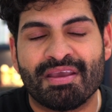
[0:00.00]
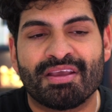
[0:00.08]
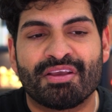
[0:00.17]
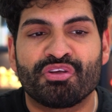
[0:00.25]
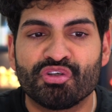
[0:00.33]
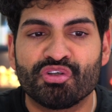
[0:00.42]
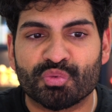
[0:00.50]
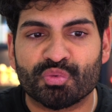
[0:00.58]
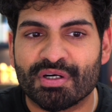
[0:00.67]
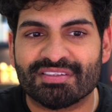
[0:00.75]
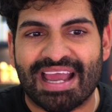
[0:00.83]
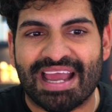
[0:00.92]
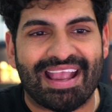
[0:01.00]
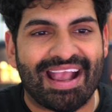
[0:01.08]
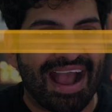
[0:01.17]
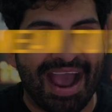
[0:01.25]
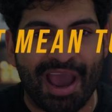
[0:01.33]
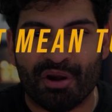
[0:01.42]
Use words like,
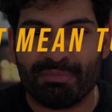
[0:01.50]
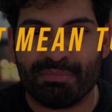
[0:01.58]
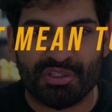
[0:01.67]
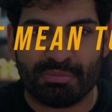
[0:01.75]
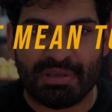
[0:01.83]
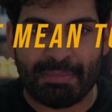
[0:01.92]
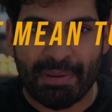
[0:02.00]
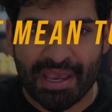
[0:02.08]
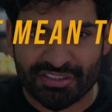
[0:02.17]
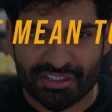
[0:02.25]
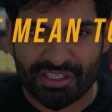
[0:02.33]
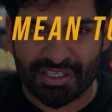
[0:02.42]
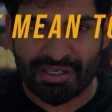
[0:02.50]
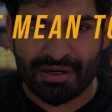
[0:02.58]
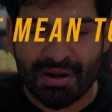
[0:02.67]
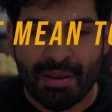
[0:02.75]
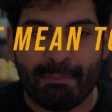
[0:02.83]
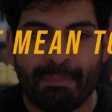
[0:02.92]
I don't mean to be a pest here,
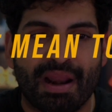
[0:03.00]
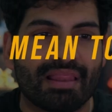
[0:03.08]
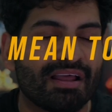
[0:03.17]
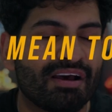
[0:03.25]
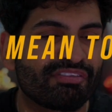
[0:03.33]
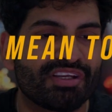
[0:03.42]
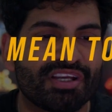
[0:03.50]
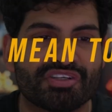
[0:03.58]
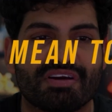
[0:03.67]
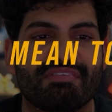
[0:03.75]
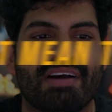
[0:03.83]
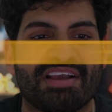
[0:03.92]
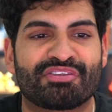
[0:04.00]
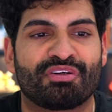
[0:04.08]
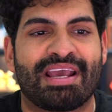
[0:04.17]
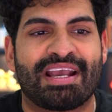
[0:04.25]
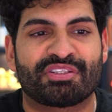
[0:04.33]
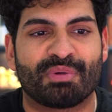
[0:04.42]
but I'd love to get your advice on
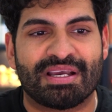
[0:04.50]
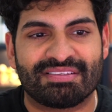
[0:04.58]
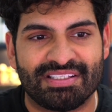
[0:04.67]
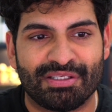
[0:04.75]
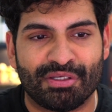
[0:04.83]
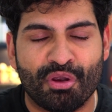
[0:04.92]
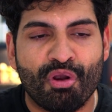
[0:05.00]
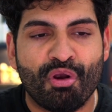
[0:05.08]
XYZ.